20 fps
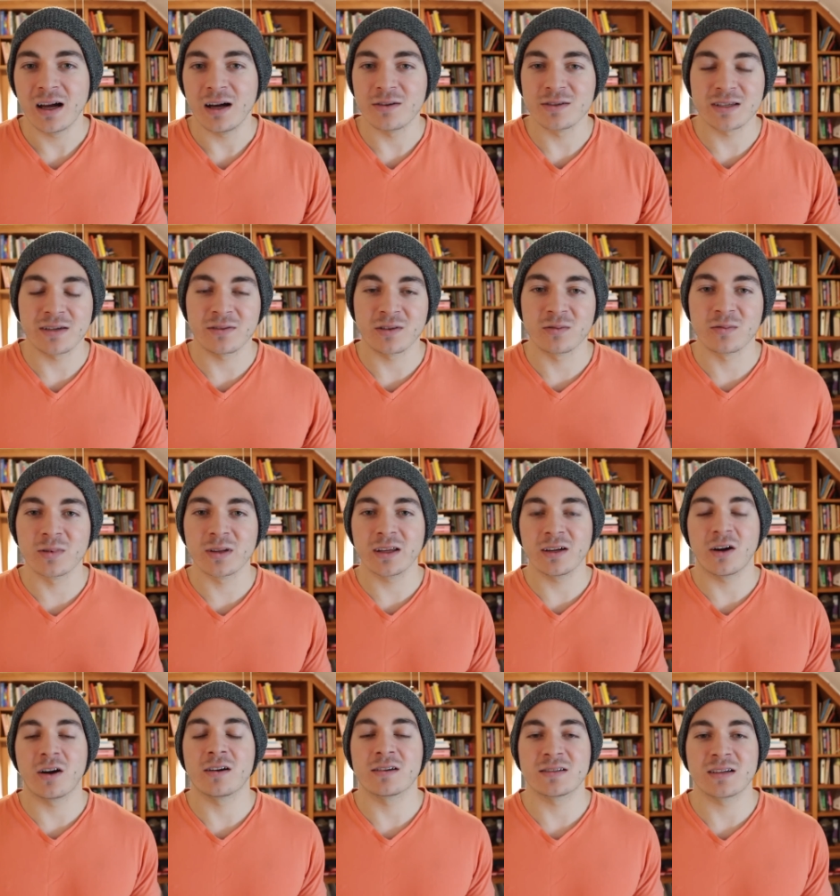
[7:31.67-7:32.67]
I was having a
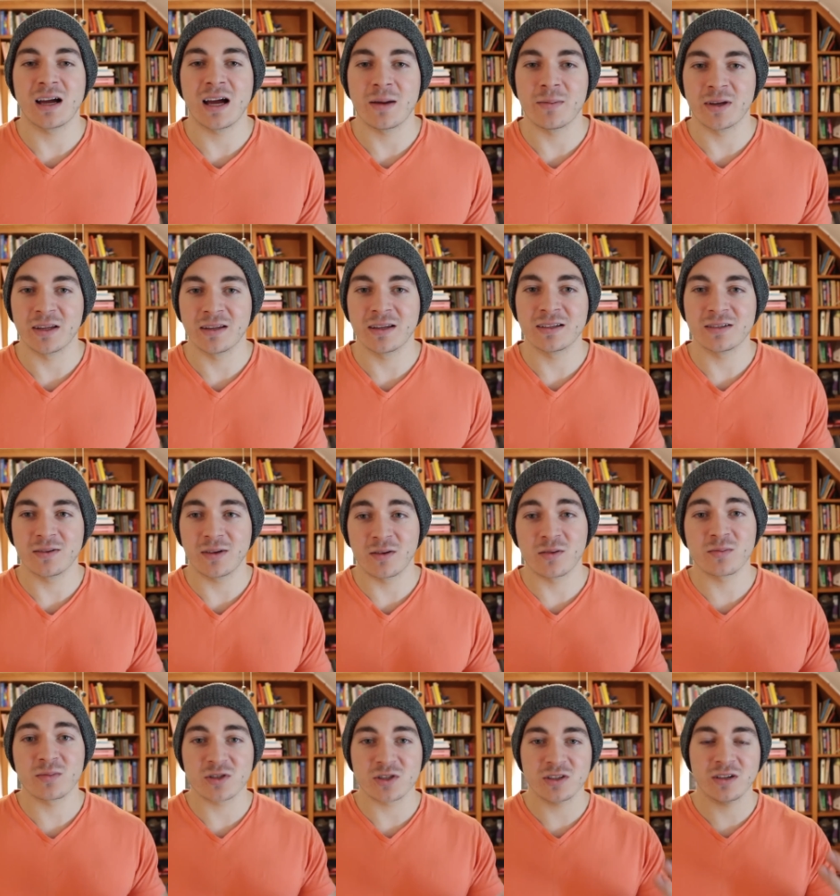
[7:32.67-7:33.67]
really hard time. And then I
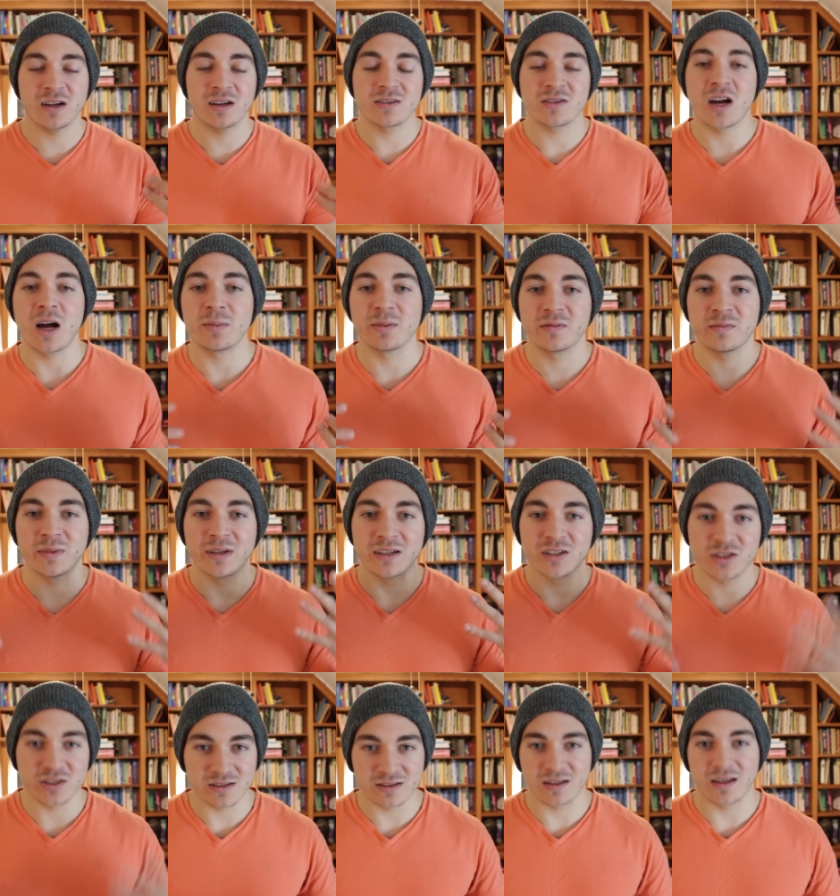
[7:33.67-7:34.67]
remember she got on top of me,
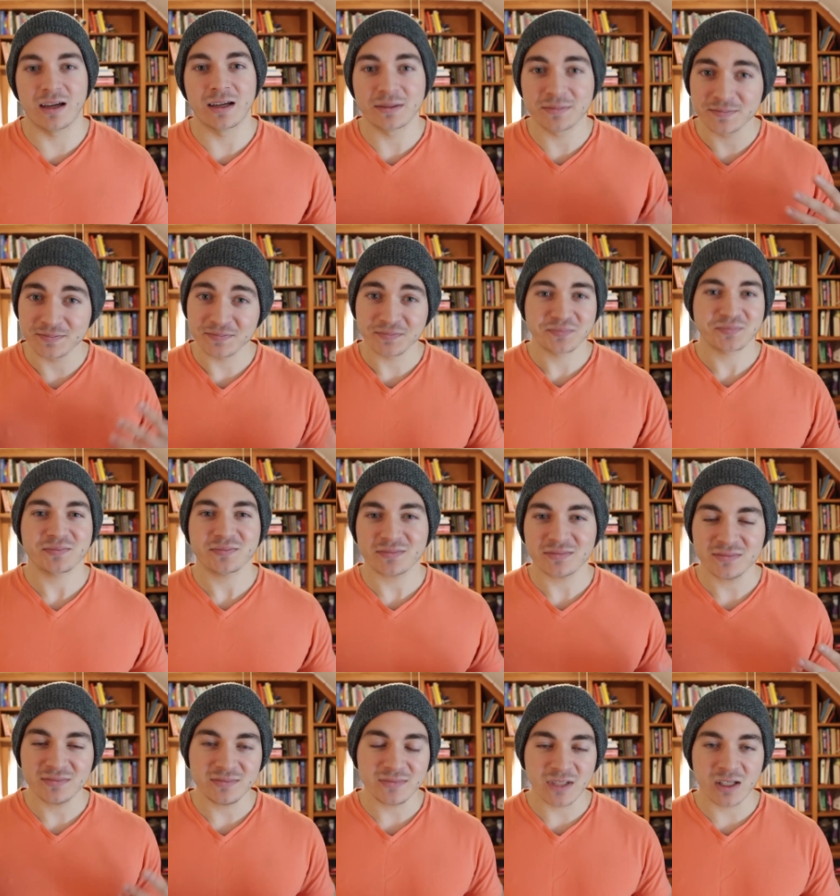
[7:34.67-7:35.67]
and she's like,
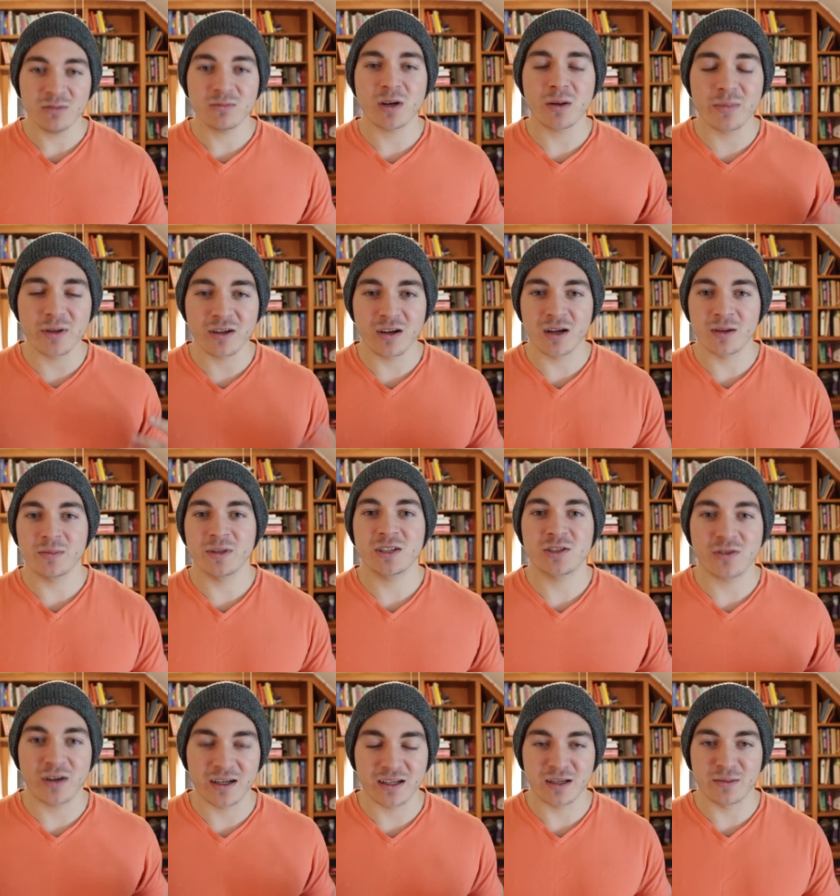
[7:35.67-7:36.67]
rubbing on me,
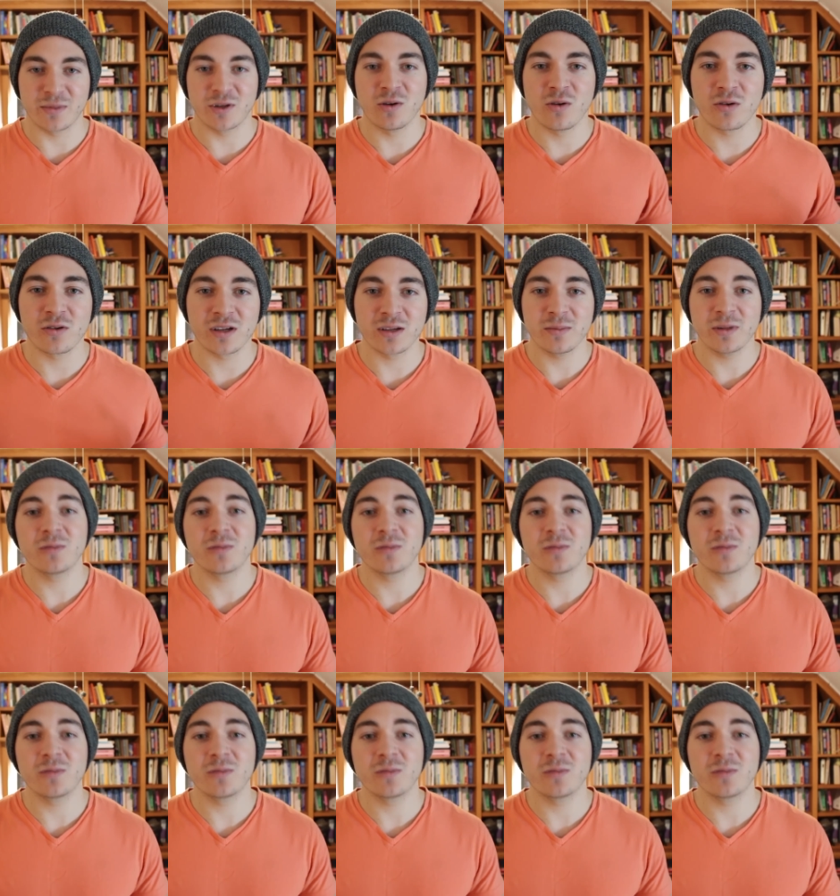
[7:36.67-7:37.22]
trying to get me horny.